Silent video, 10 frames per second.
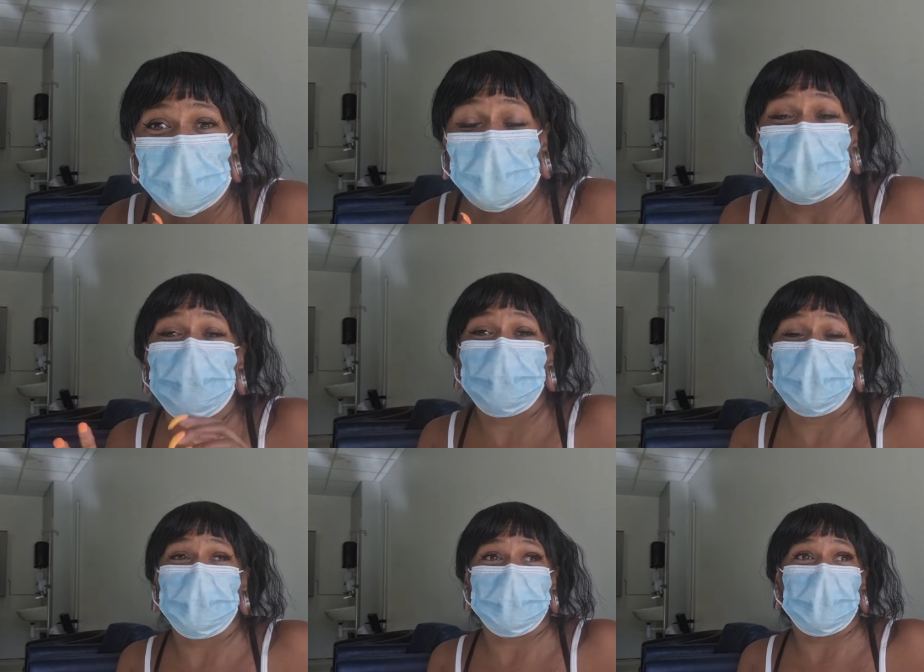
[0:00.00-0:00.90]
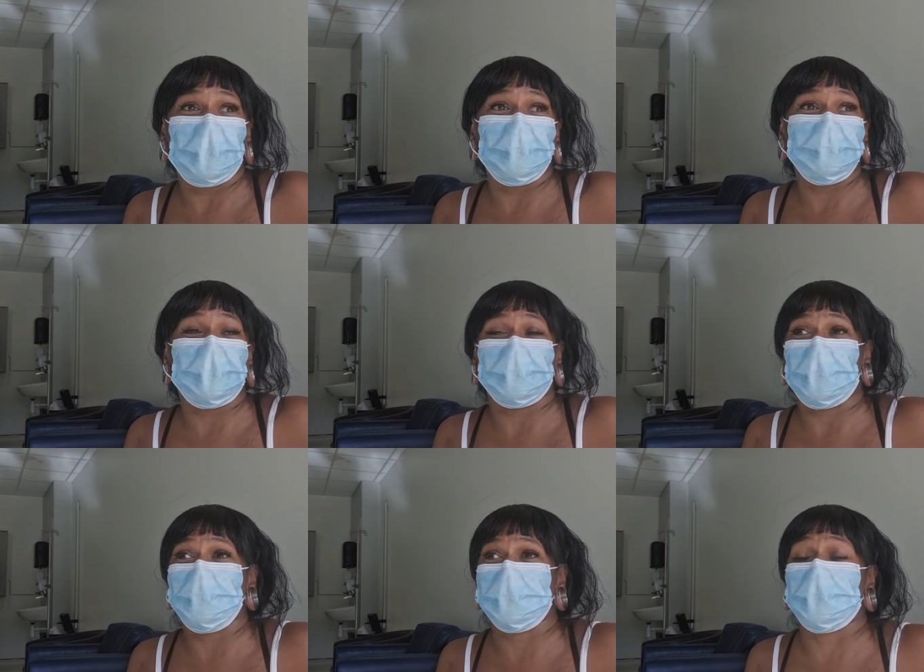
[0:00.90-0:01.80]
I felt that I was like
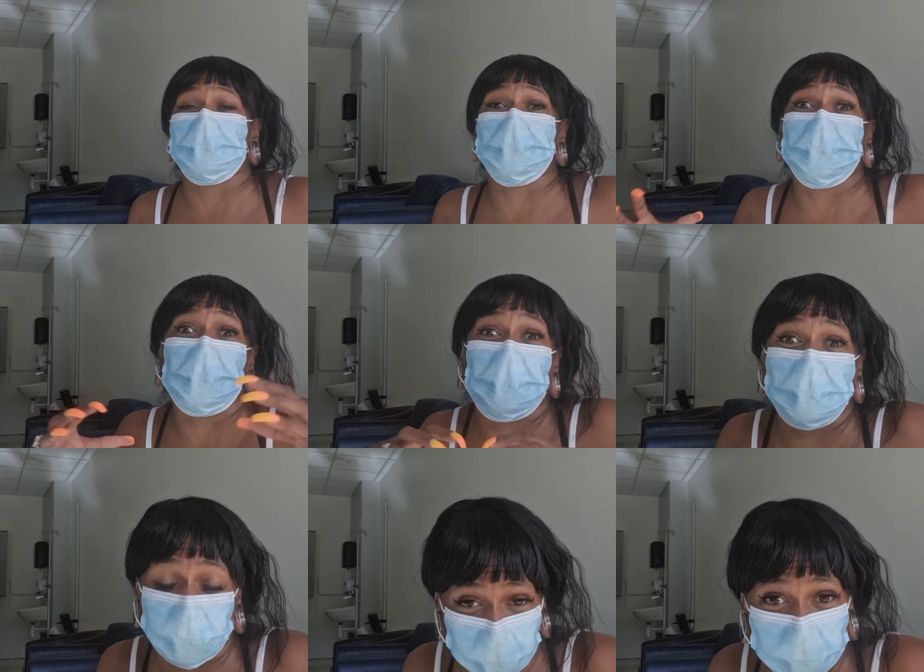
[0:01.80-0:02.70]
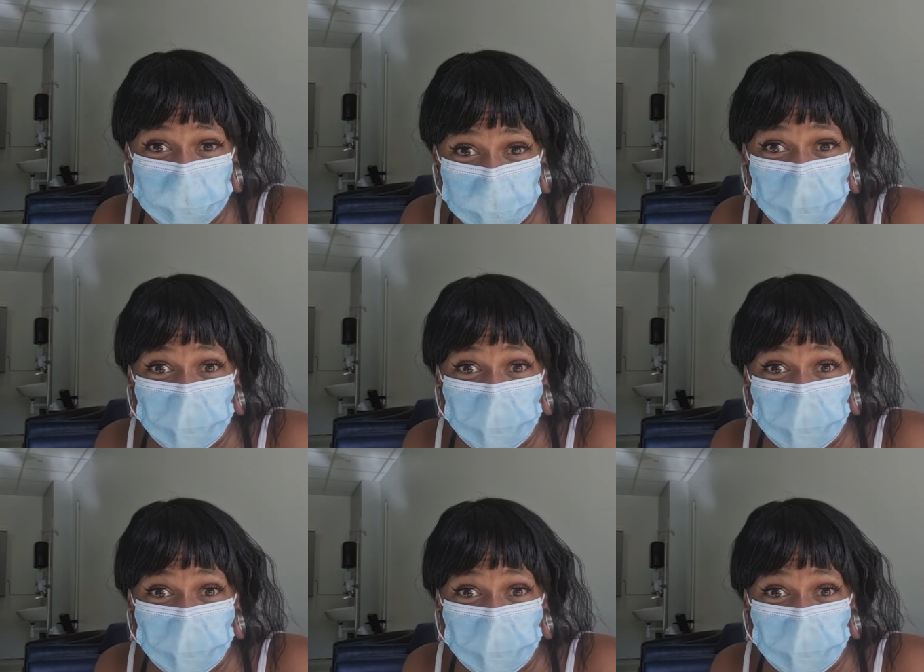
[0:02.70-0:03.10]
I was in a germ pit.